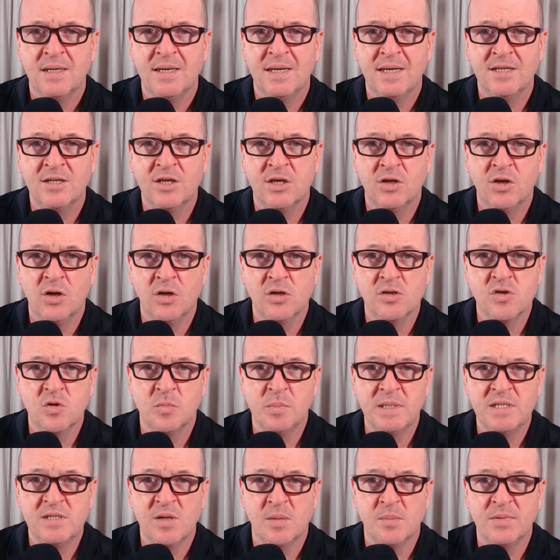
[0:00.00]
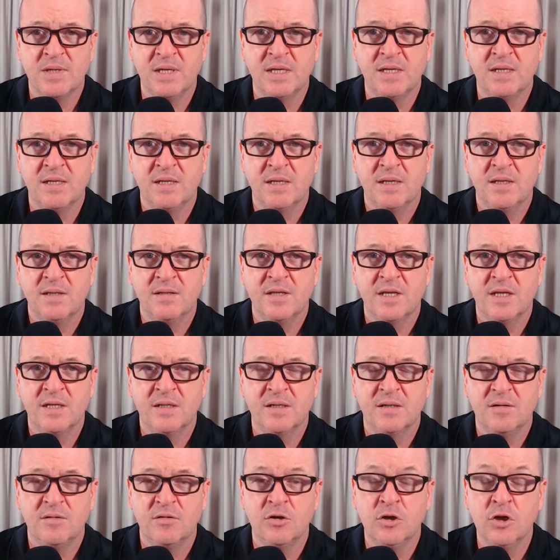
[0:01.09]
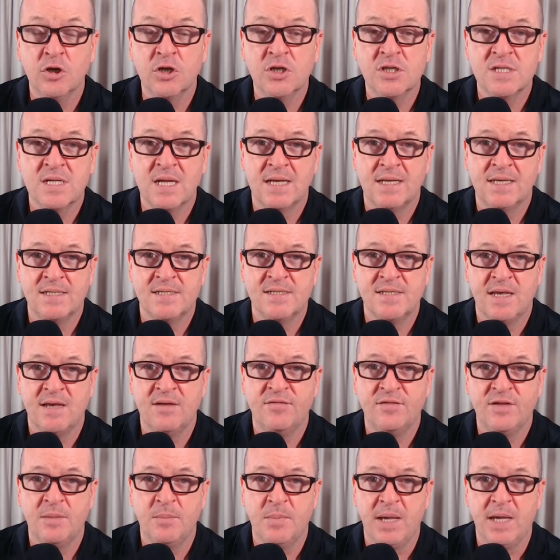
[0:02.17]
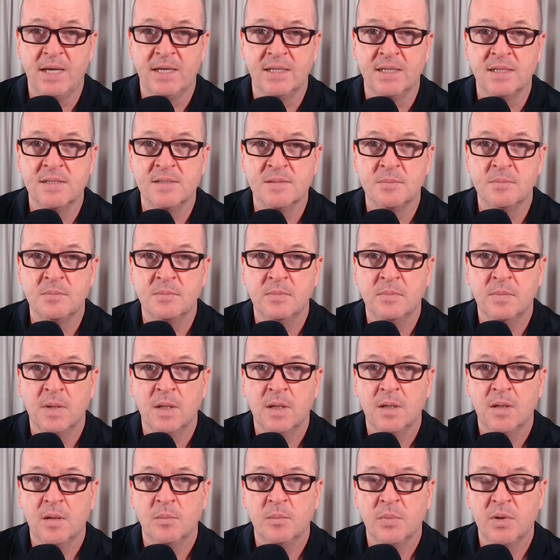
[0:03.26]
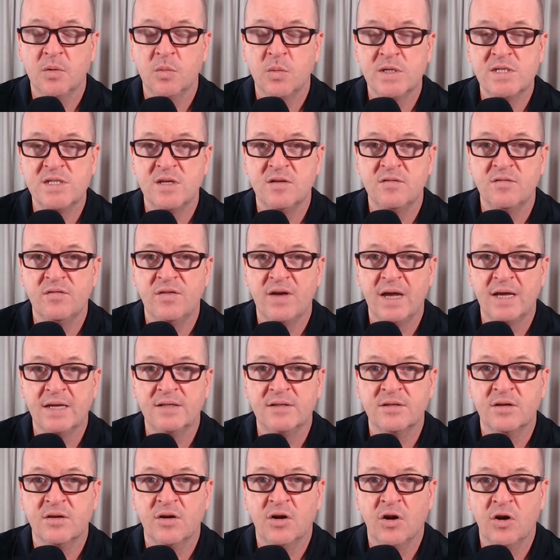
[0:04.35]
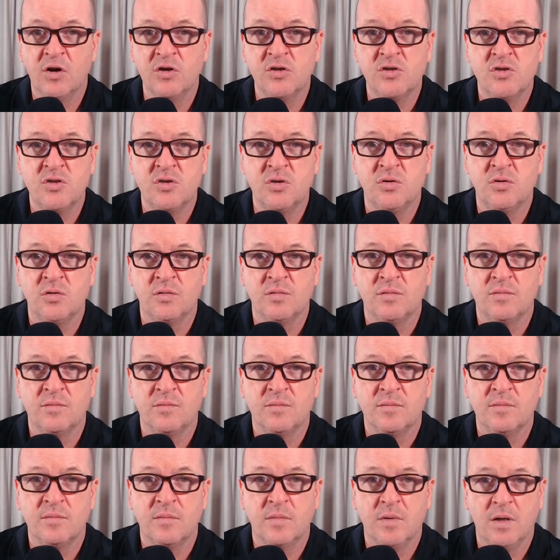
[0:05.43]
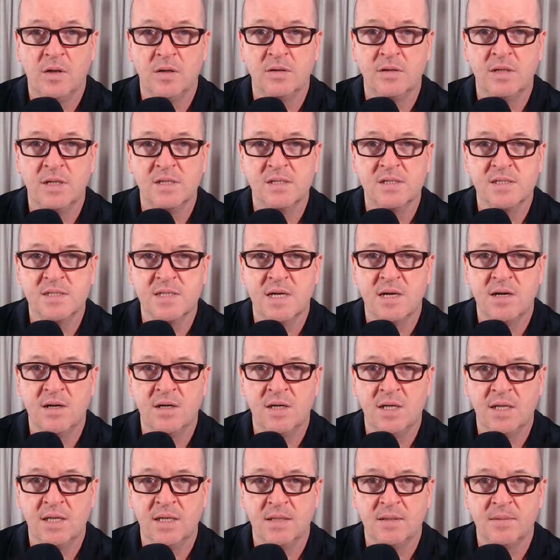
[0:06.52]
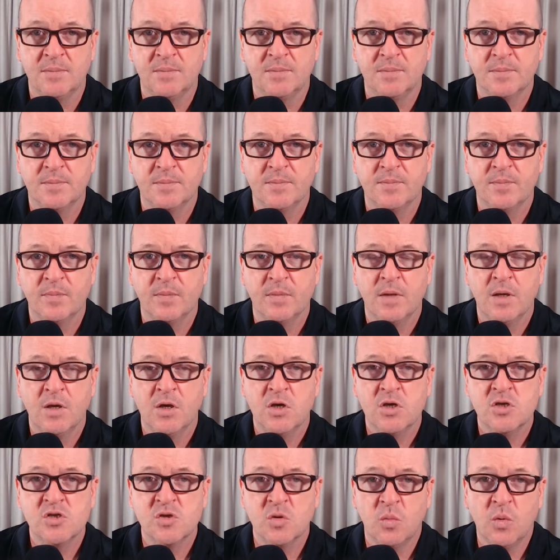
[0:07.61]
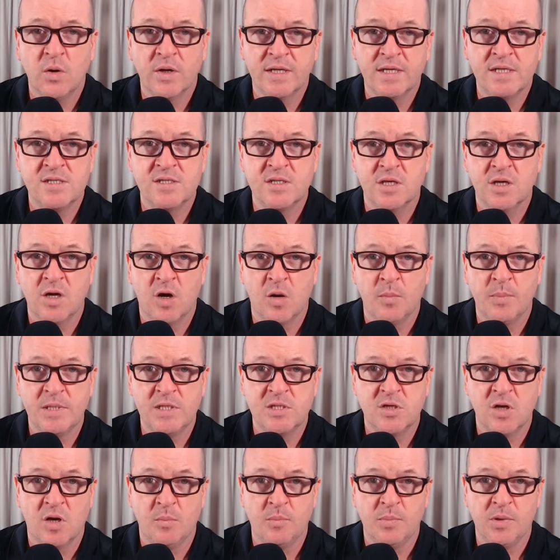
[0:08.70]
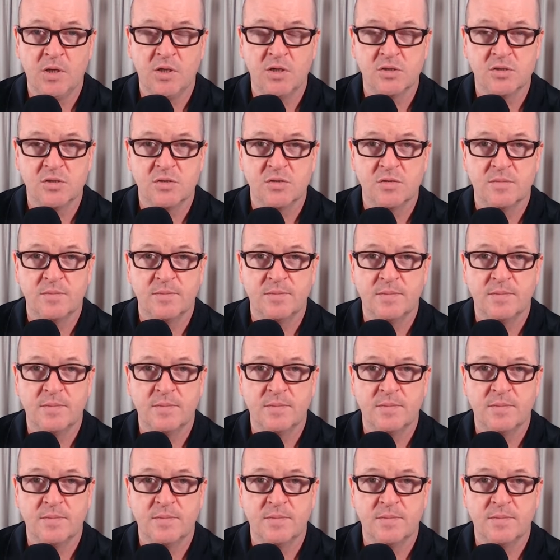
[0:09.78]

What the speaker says: it can also be something that looks like a safety mechanism, but which in fact hurts you unnecessarily. So what is the copy stop loss?